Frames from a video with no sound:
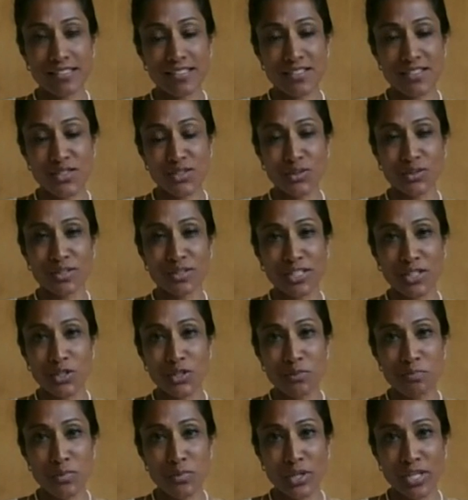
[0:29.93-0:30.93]
Certainly.
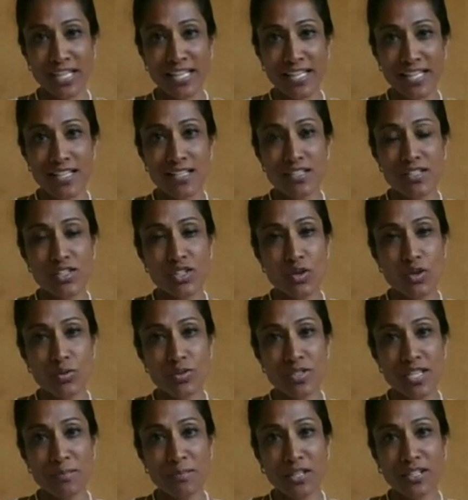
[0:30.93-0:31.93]
Good morning. So
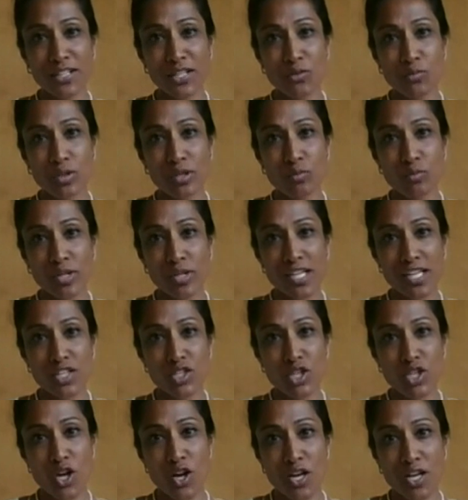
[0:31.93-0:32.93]
typically, when we
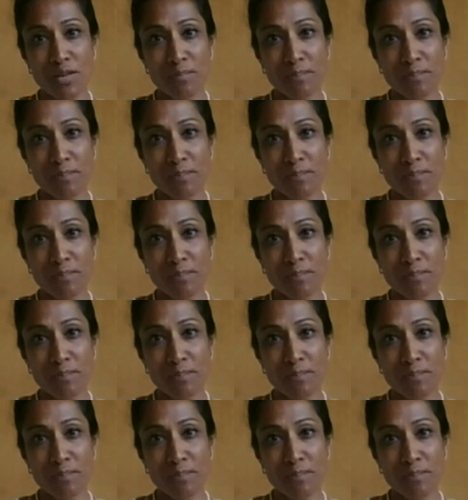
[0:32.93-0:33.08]
talk